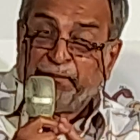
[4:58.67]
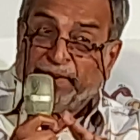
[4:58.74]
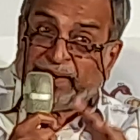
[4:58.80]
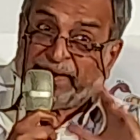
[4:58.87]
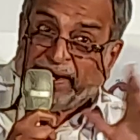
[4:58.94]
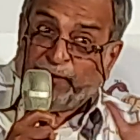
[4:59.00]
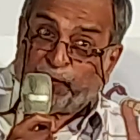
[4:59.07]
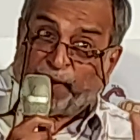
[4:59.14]
But
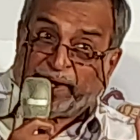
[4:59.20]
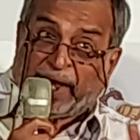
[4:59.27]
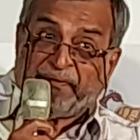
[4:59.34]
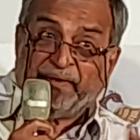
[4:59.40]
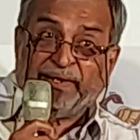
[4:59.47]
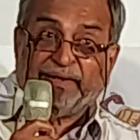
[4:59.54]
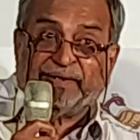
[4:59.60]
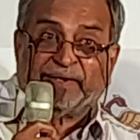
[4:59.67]
then what
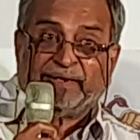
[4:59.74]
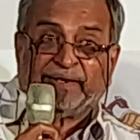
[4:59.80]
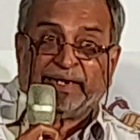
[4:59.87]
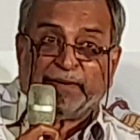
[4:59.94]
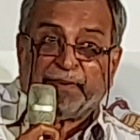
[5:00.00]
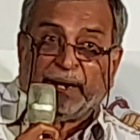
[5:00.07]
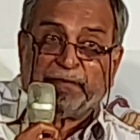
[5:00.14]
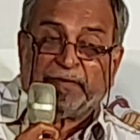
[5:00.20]
other uh,
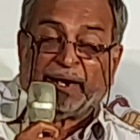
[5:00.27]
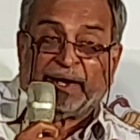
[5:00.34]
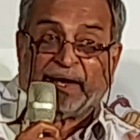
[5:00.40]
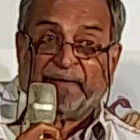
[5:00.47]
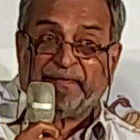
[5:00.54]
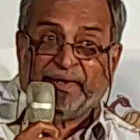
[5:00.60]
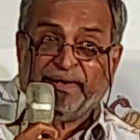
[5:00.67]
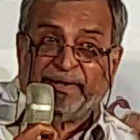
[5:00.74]
department,
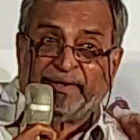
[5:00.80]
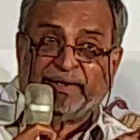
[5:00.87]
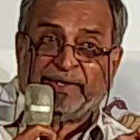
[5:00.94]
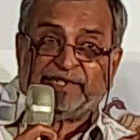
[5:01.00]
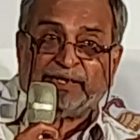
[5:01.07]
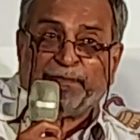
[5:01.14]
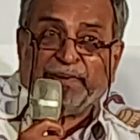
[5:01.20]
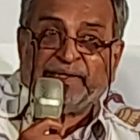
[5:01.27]
other
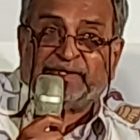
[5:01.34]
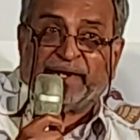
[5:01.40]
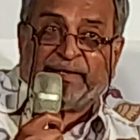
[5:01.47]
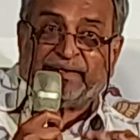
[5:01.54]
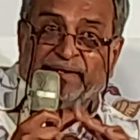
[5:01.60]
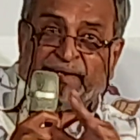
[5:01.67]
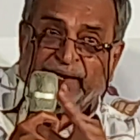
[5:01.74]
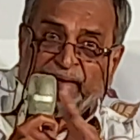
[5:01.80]
disciplines
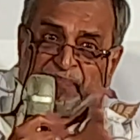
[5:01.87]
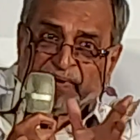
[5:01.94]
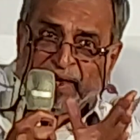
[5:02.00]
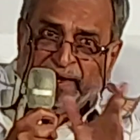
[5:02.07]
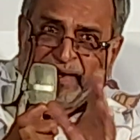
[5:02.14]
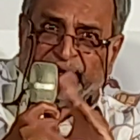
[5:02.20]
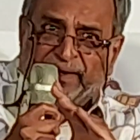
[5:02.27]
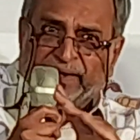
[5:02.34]
started
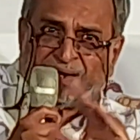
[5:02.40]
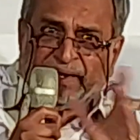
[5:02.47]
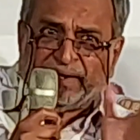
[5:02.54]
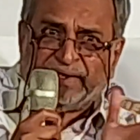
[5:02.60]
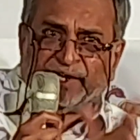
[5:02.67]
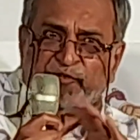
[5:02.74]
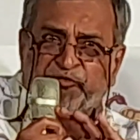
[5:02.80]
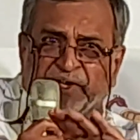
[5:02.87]
uh,
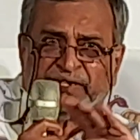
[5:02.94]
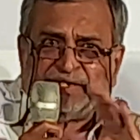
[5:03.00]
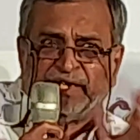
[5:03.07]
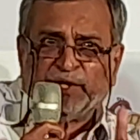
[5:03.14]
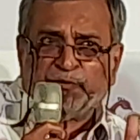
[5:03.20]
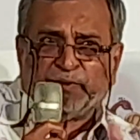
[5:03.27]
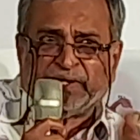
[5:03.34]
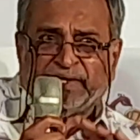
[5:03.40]

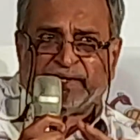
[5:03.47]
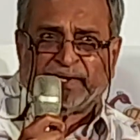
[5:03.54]
interfacing with,